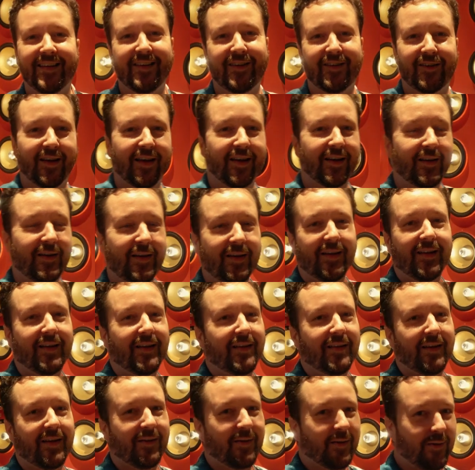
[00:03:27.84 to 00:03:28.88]
he said,
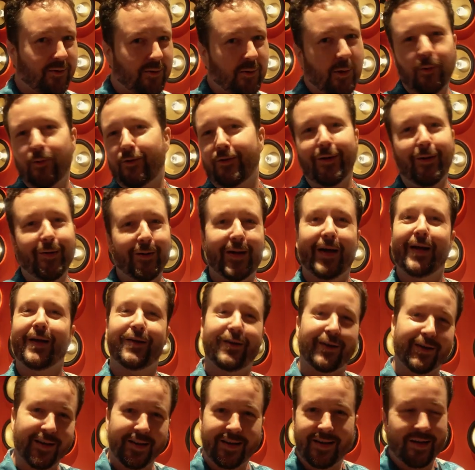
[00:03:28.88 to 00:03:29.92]
there is no
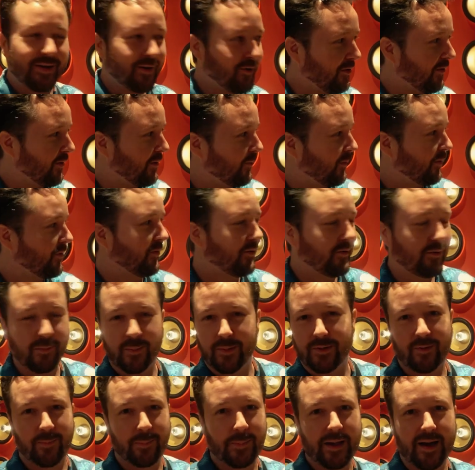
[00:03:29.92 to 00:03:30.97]
staircase in the kitchen, which is
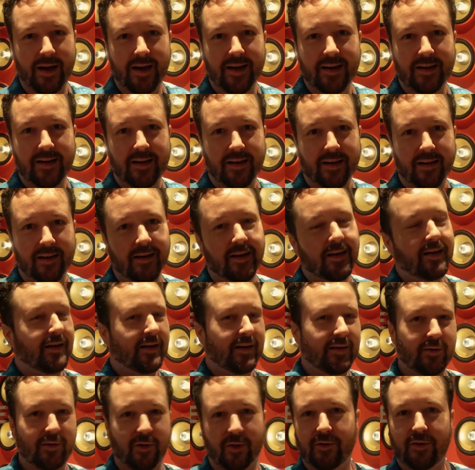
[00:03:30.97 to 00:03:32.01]
what's behind here.
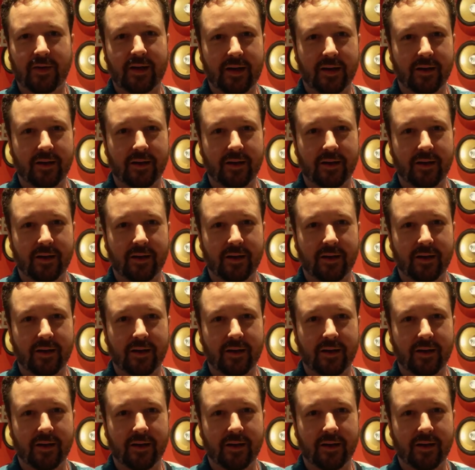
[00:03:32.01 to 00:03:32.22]
It's just a